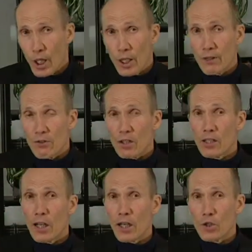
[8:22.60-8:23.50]
If the
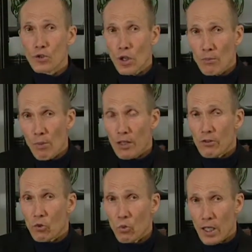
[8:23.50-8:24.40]
tares are among
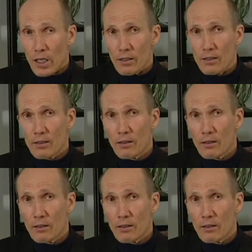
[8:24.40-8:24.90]
the wheat,